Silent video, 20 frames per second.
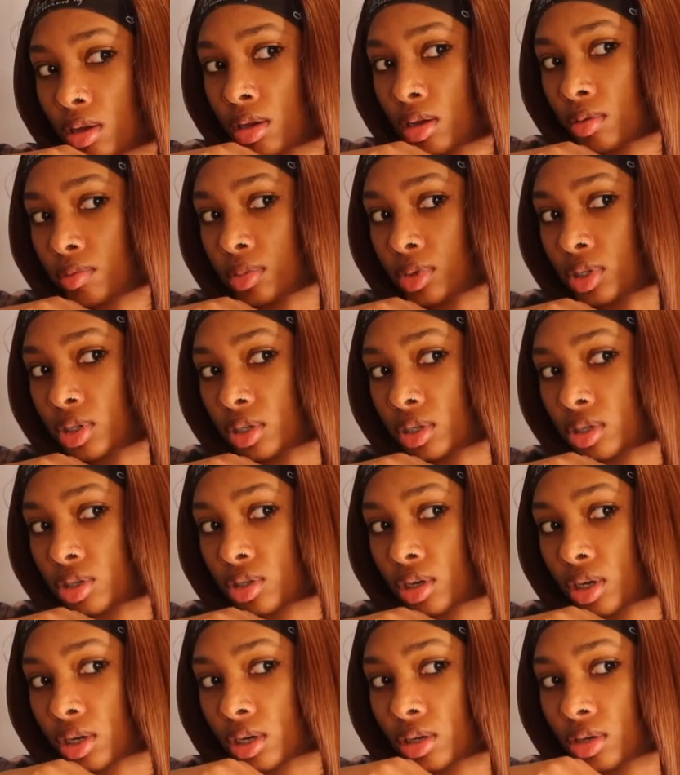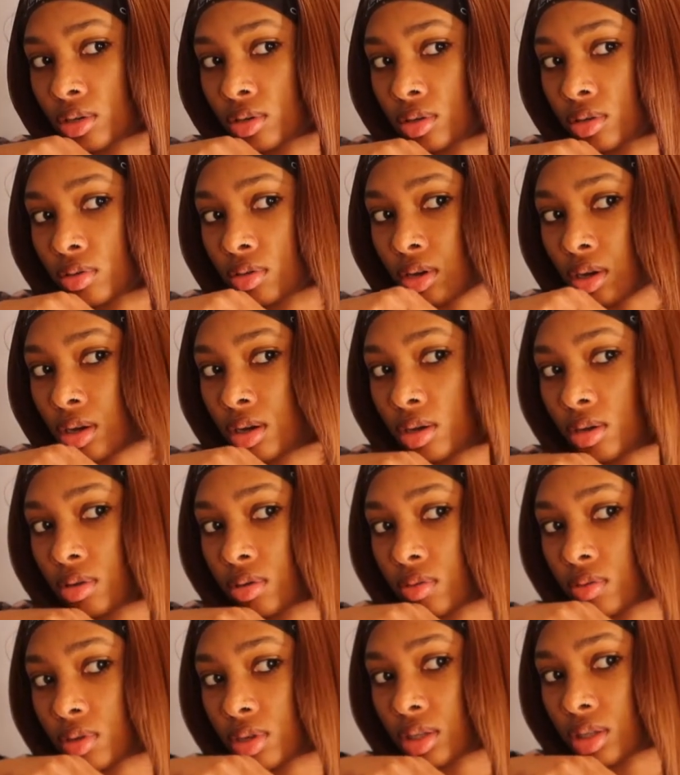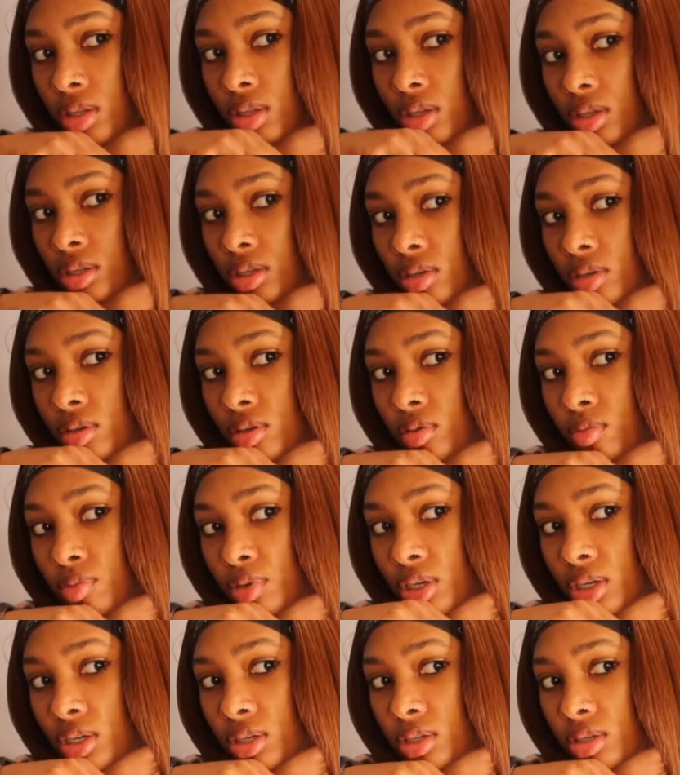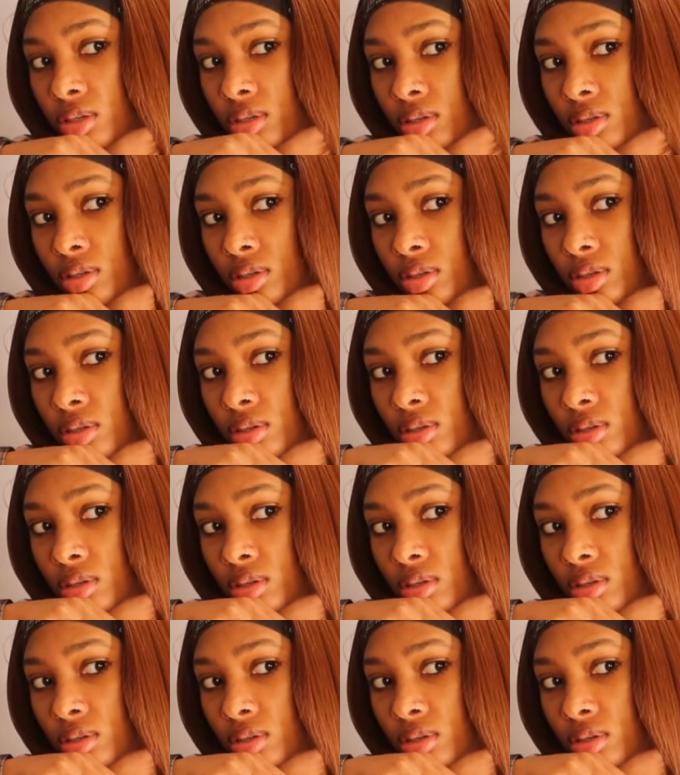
I'm gonna just try to do it with these little bitty scissors,